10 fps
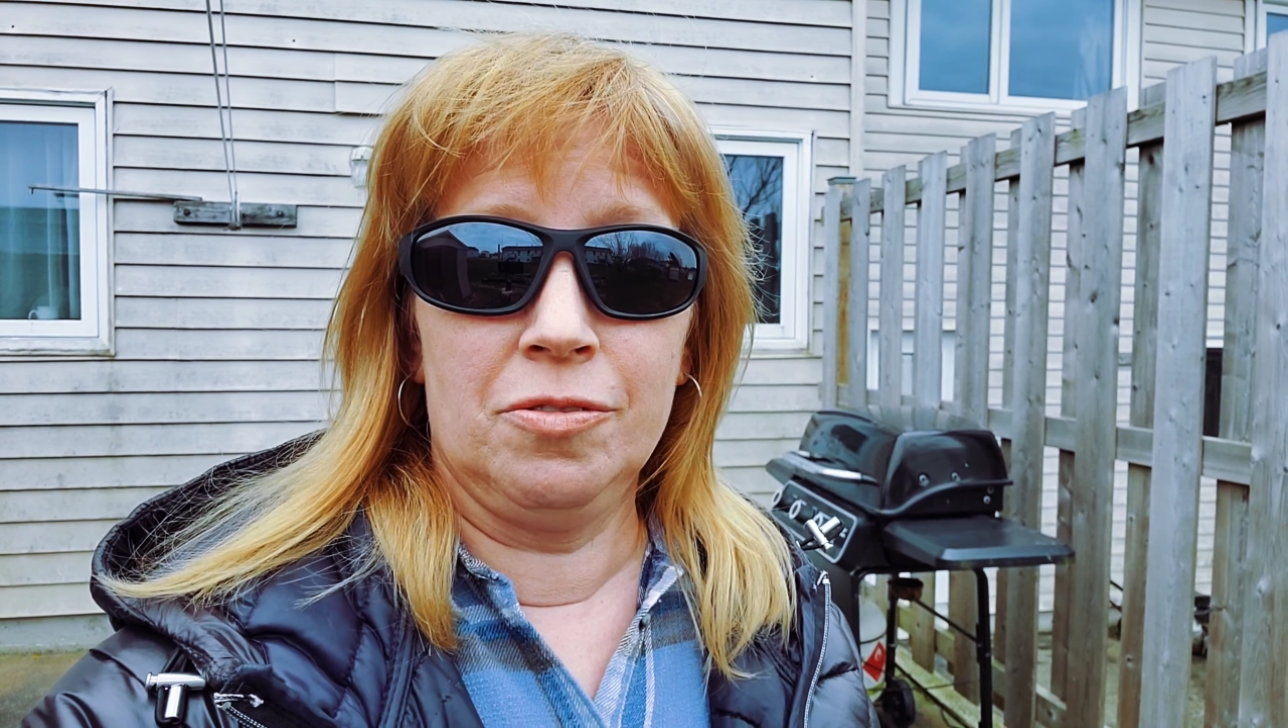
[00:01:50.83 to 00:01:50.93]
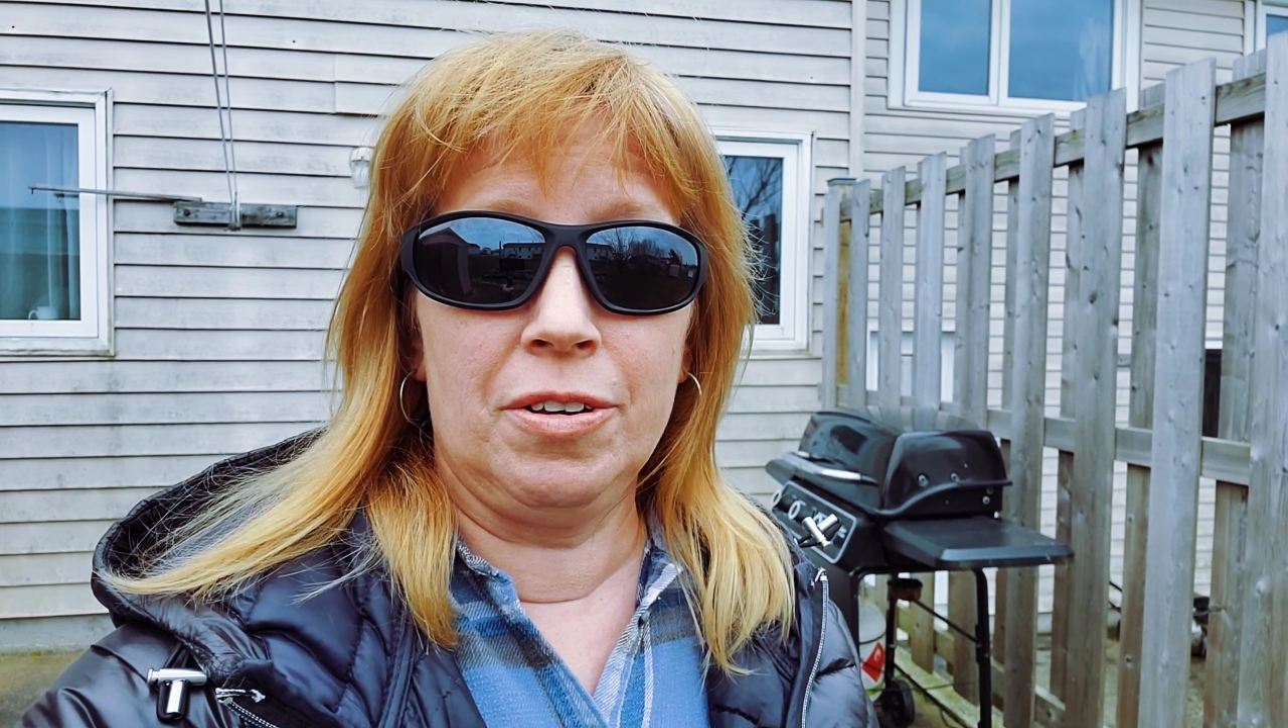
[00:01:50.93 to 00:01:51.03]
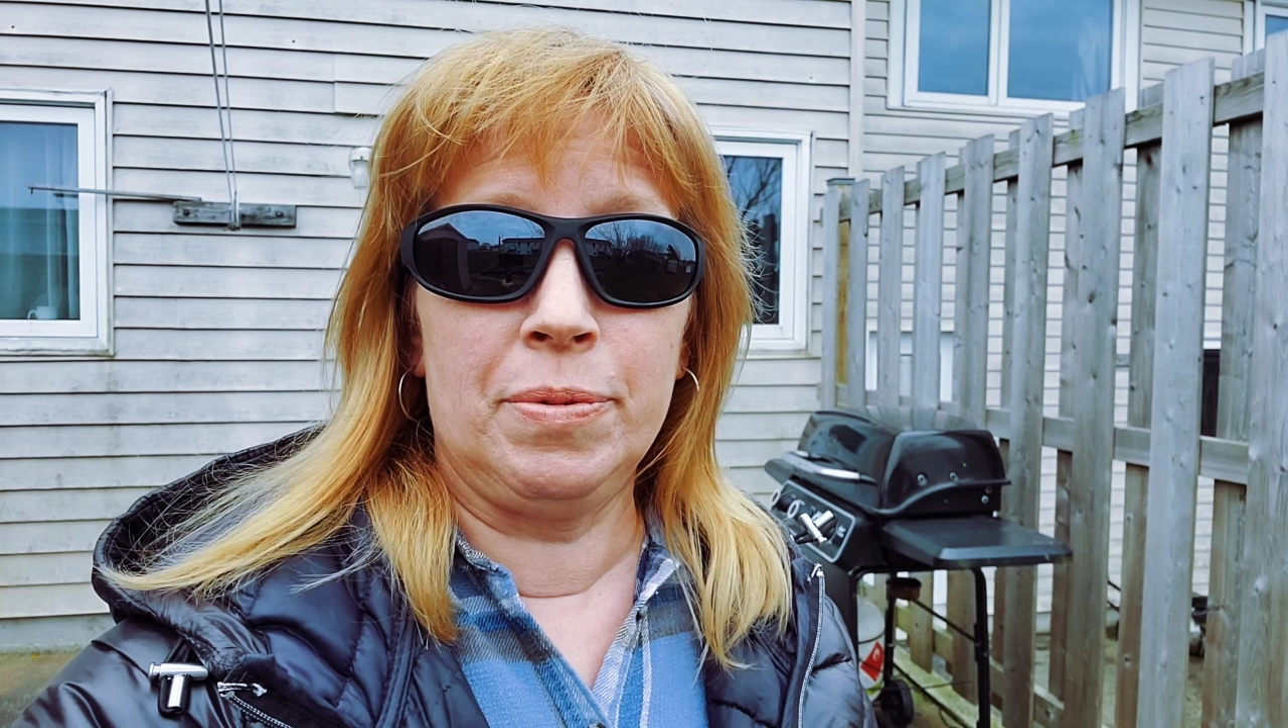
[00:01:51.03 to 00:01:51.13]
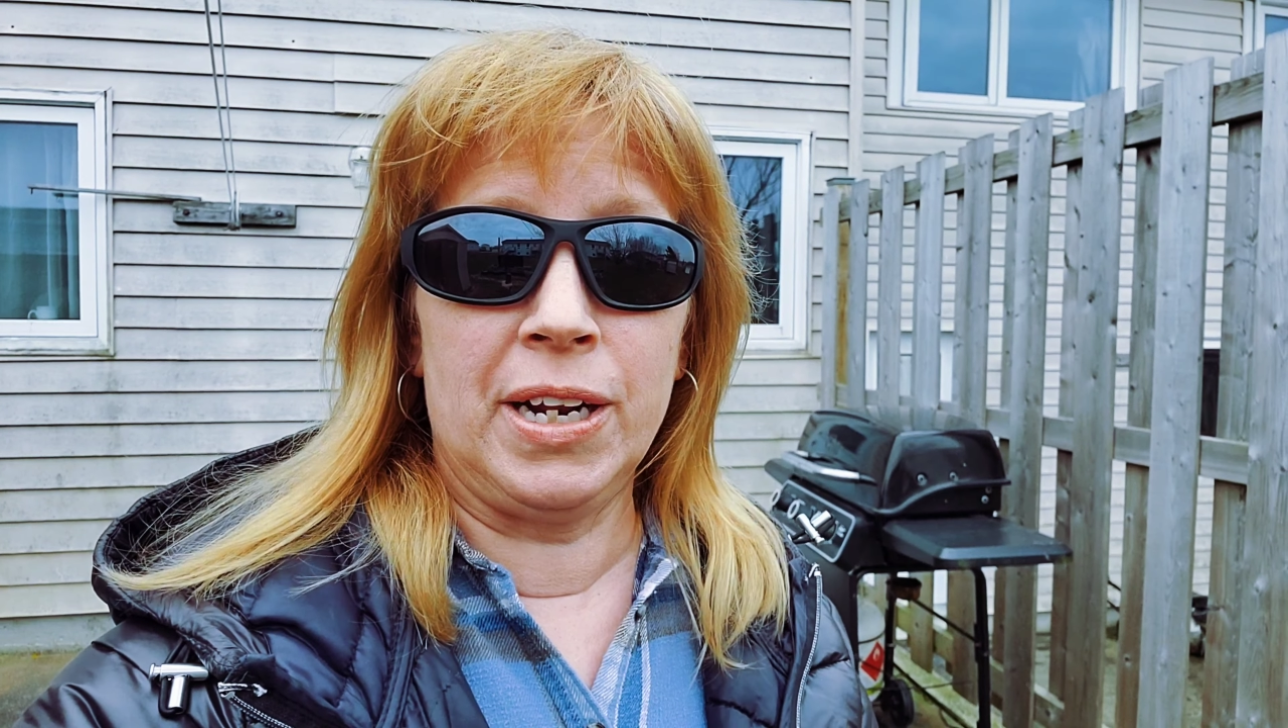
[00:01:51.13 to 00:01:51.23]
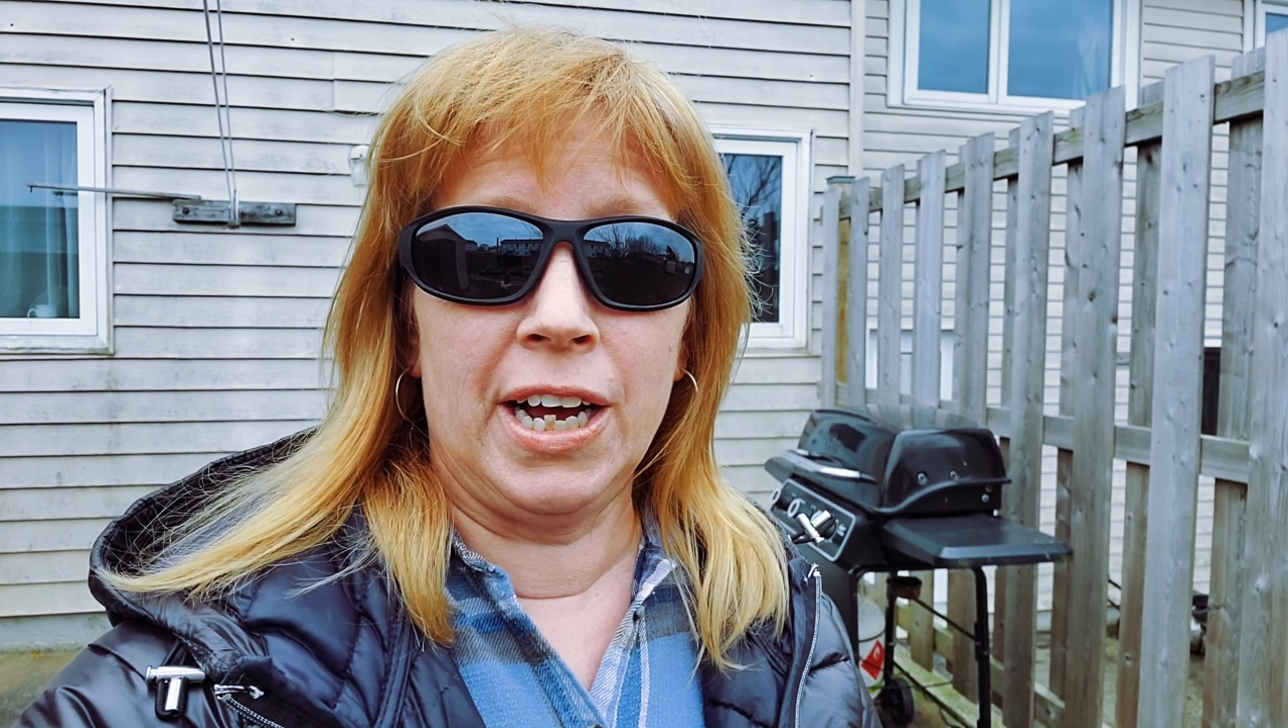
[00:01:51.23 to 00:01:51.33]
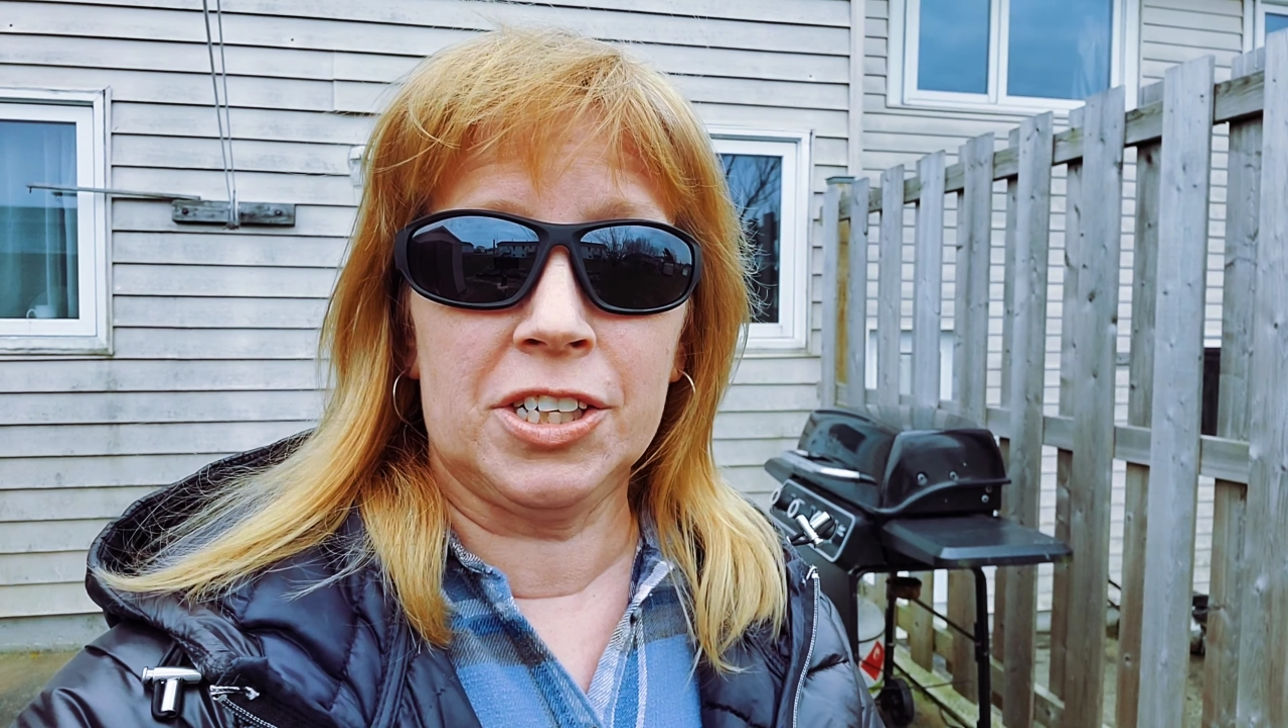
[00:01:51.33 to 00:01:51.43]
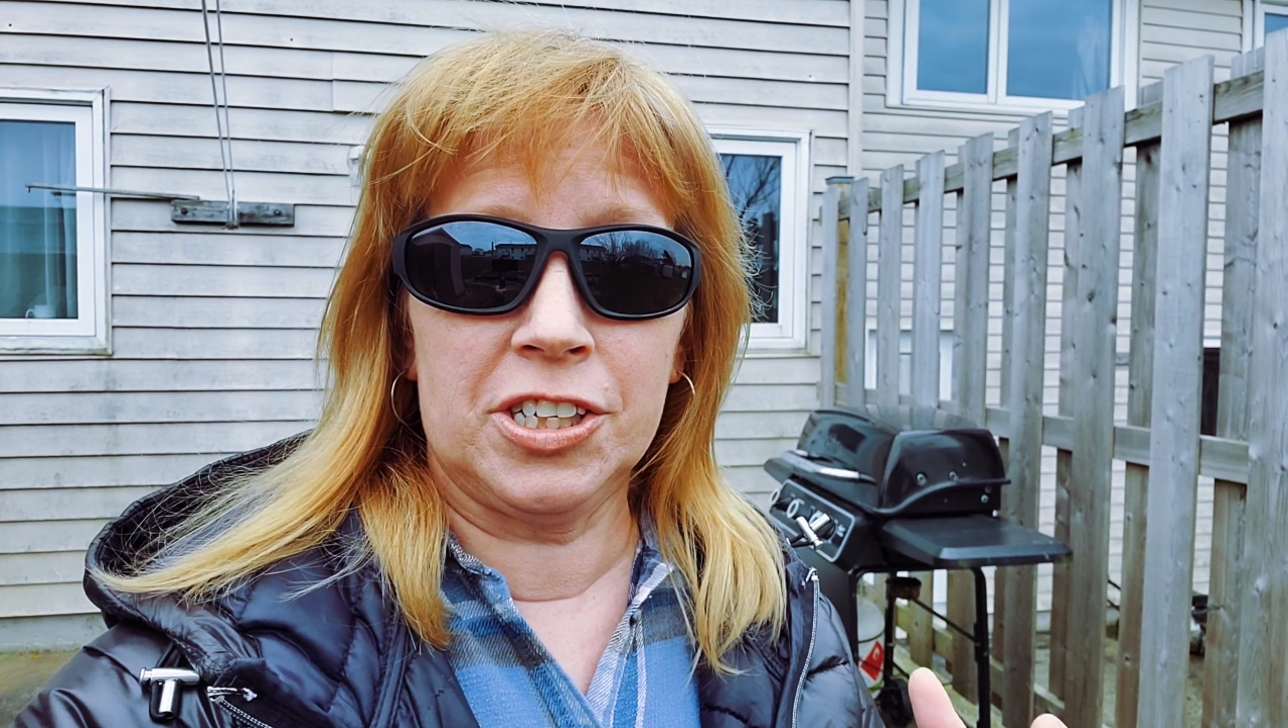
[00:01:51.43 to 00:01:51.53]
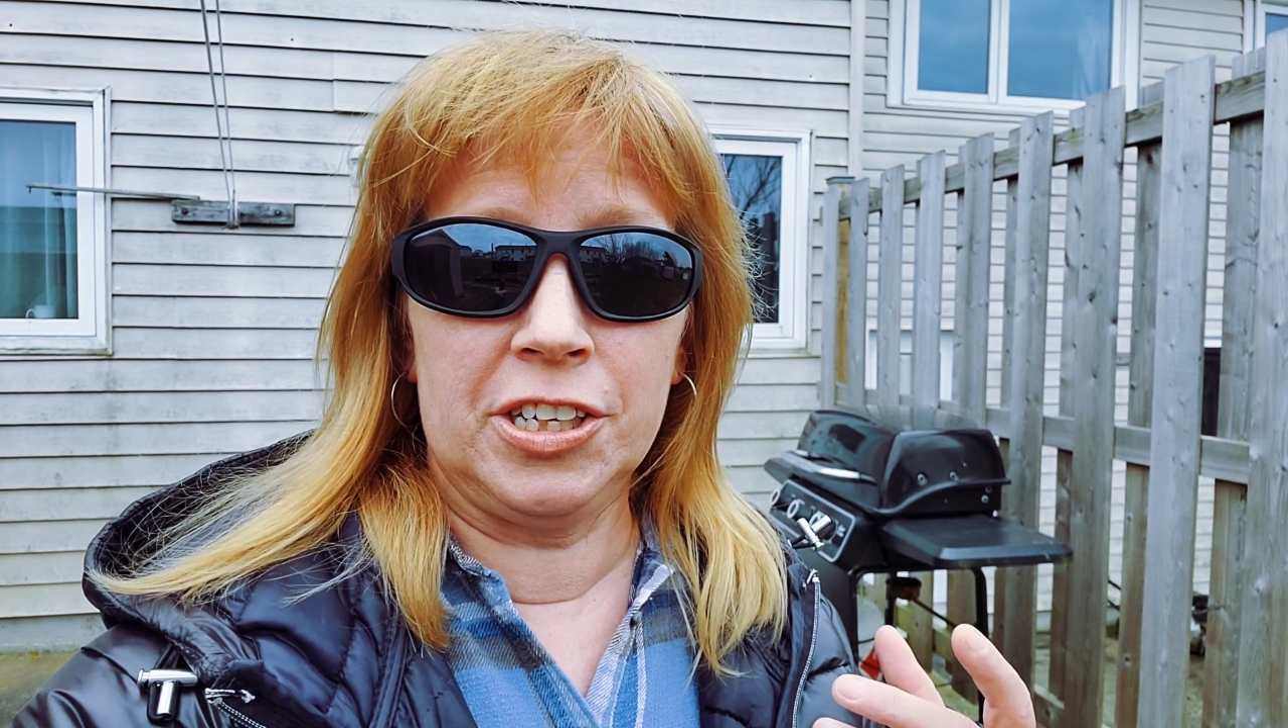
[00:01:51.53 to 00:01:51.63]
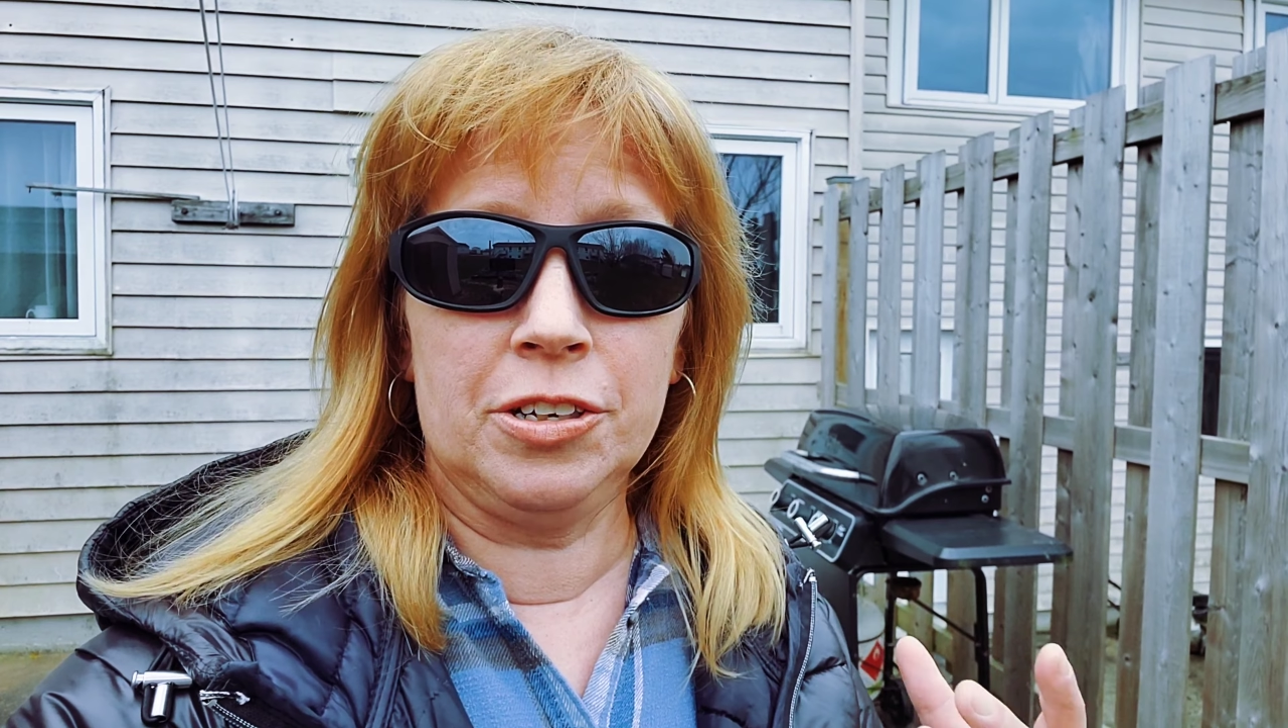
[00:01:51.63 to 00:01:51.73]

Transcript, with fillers: We've been actually